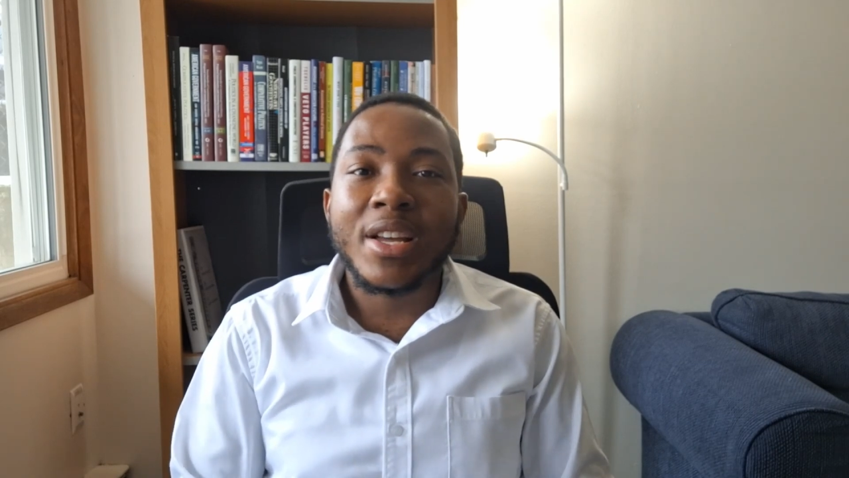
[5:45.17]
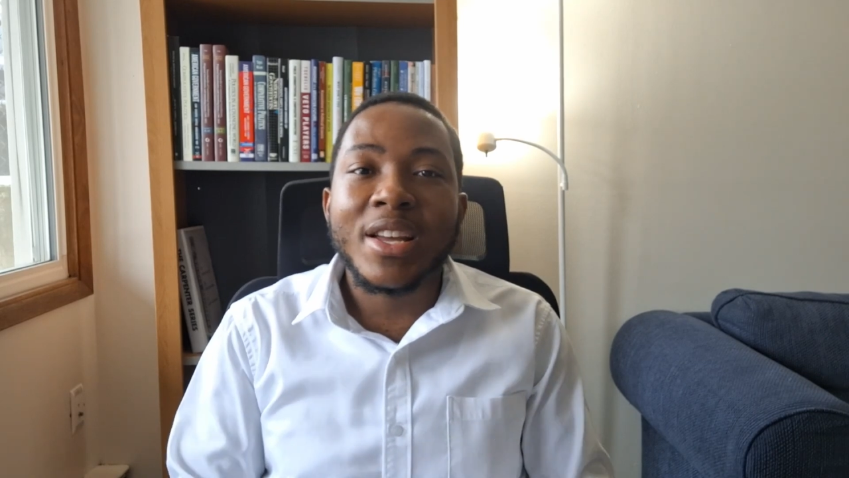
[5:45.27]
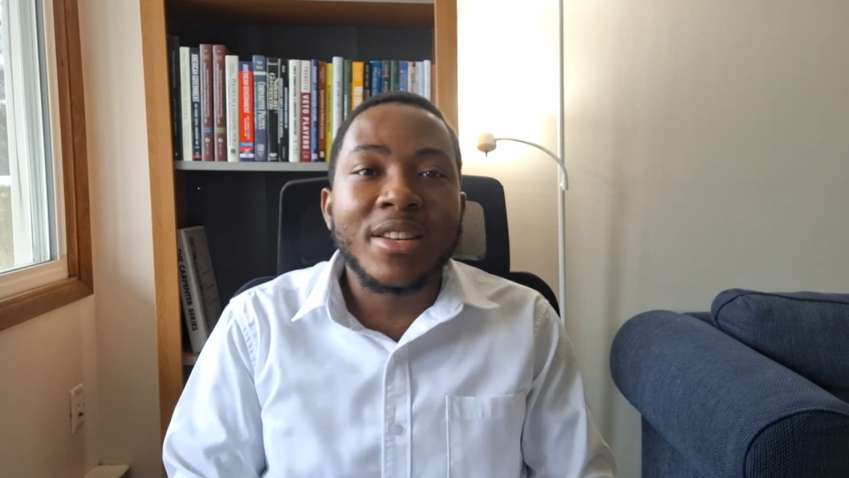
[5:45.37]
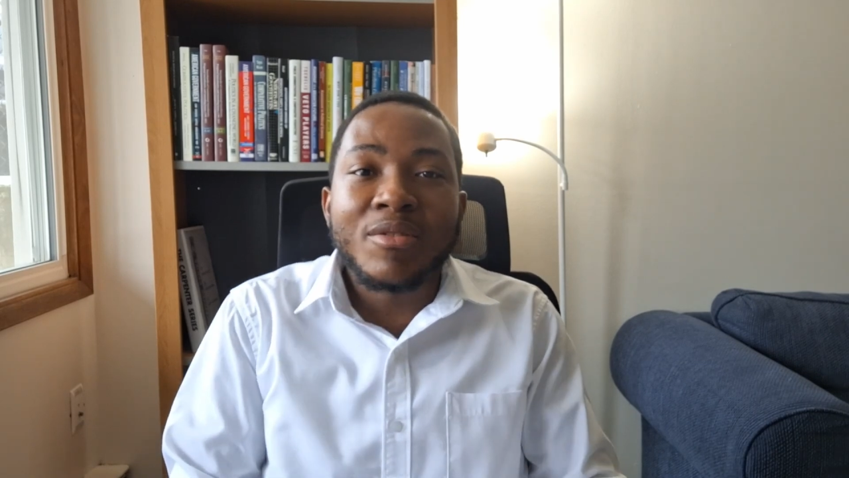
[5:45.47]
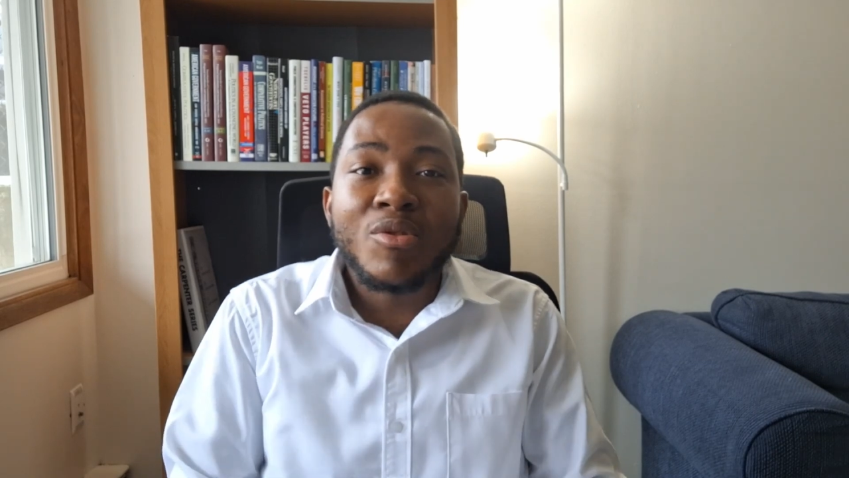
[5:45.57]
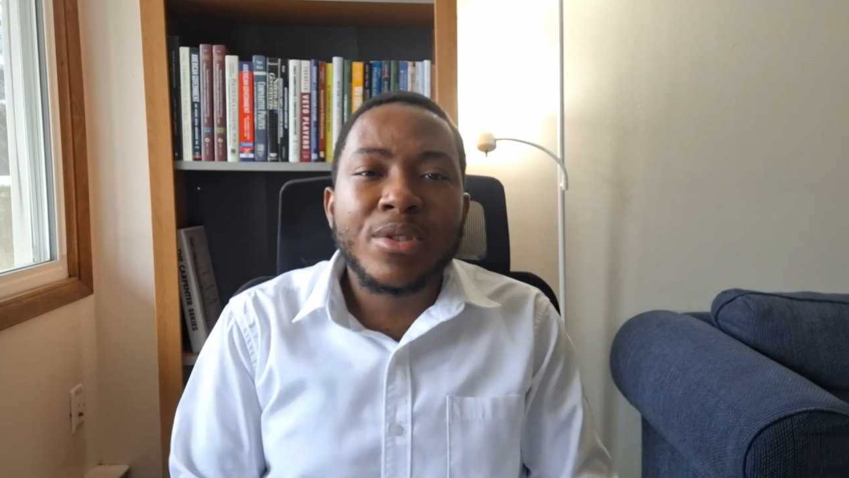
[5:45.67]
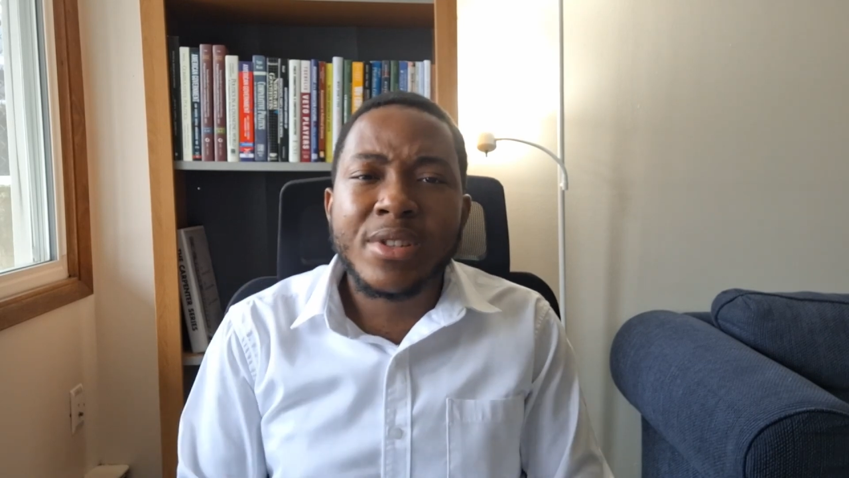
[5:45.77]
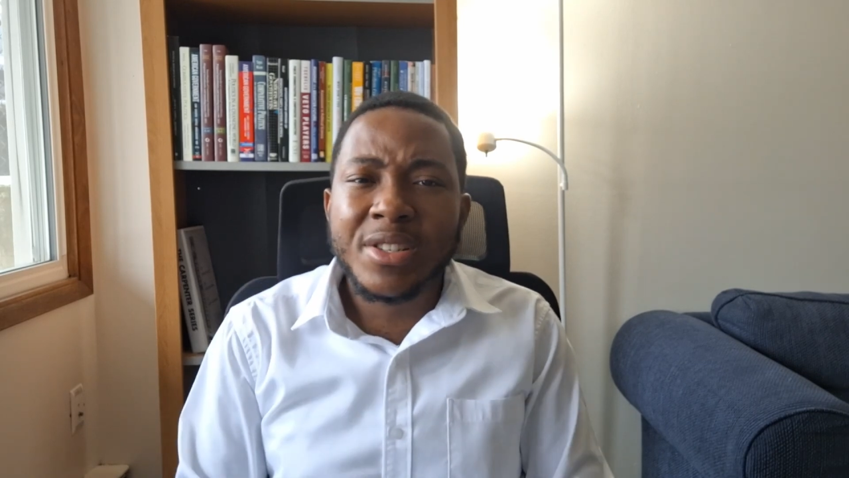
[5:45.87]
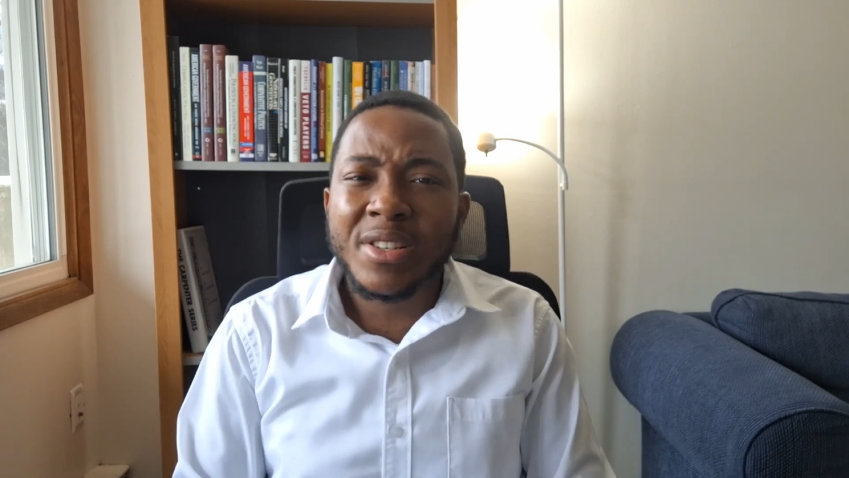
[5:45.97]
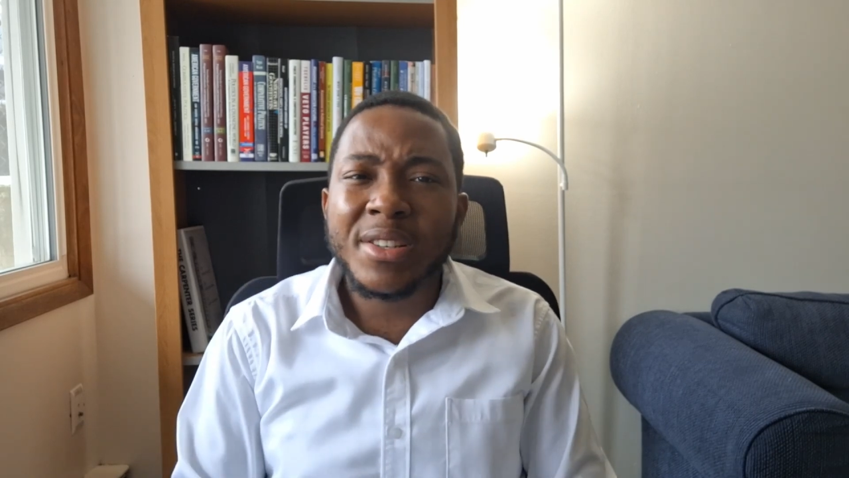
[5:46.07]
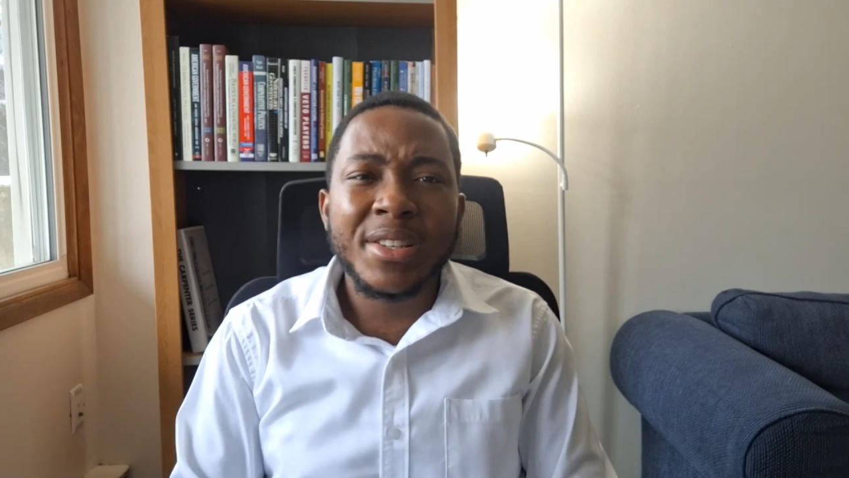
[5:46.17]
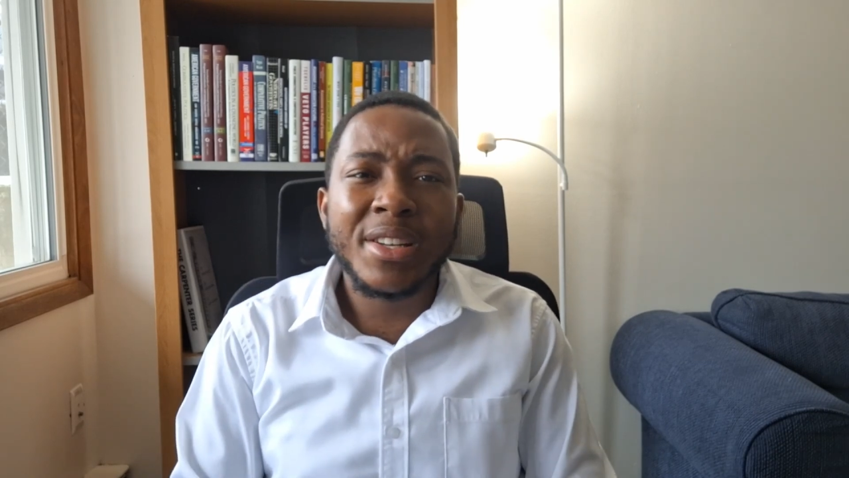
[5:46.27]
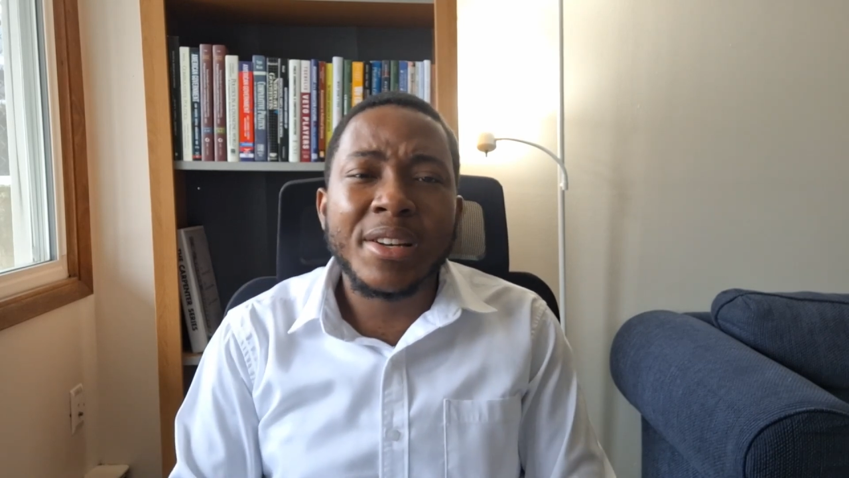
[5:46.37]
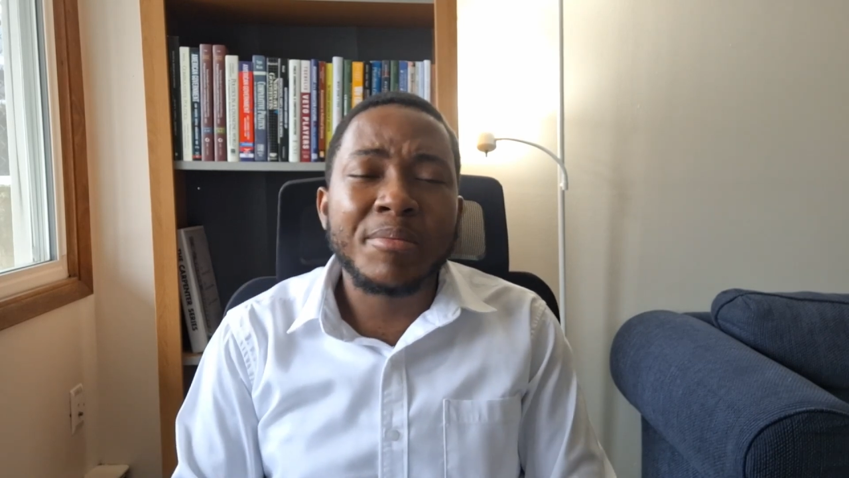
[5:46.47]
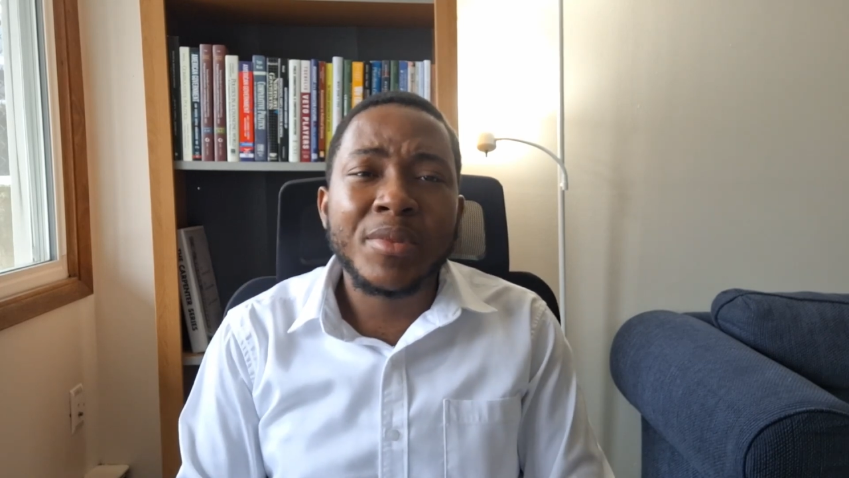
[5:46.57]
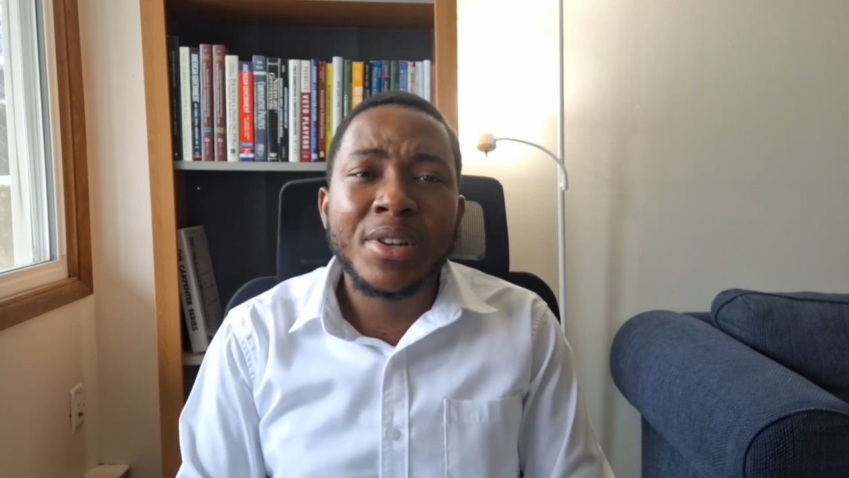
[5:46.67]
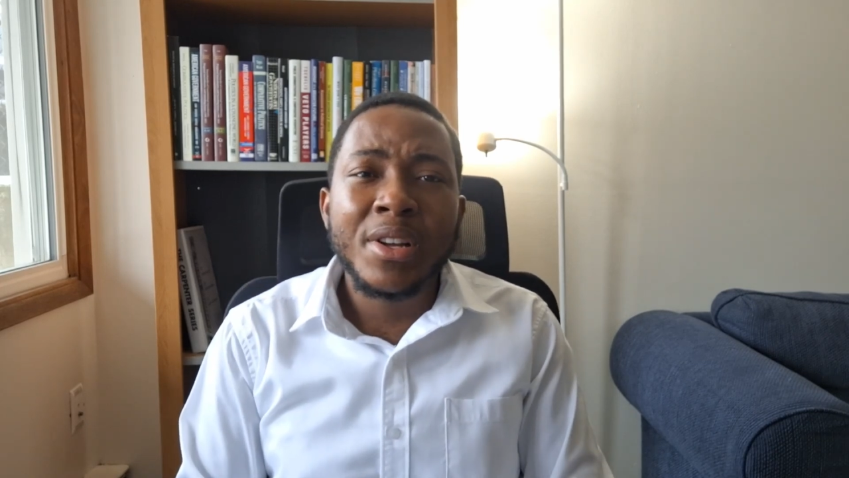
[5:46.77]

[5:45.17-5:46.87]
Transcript: and gross national income,